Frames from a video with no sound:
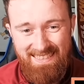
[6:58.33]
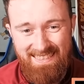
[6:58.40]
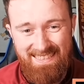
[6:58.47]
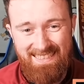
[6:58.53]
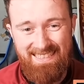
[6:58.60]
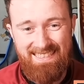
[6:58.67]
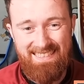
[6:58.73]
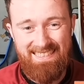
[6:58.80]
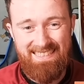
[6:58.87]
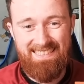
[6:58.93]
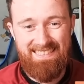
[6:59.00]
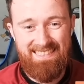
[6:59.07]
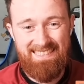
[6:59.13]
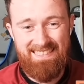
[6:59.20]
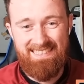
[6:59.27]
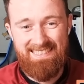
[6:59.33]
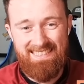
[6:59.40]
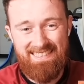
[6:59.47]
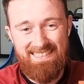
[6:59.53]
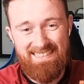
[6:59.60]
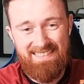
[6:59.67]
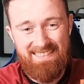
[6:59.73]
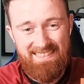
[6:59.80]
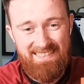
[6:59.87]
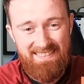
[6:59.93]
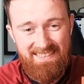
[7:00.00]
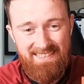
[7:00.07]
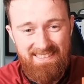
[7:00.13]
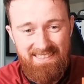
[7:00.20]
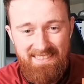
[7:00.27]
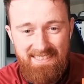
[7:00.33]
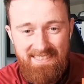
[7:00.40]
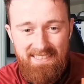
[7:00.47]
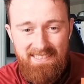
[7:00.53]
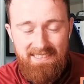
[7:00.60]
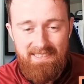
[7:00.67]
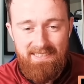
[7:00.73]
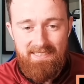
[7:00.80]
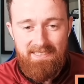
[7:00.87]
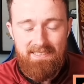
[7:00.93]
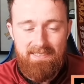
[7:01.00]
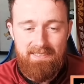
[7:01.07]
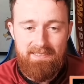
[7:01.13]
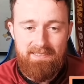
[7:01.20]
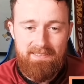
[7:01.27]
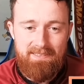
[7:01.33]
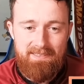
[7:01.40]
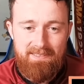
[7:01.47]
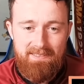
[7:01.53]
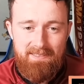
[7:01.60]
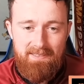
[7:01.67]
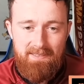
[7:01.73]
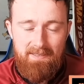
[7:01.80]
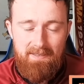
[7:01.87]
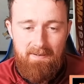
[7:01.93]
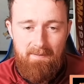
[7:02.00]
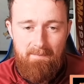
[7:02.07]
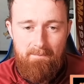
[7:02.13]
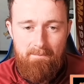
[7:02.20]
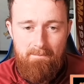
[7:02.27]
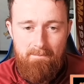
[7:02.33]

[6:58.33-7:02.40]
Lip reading: This person isn't speaking.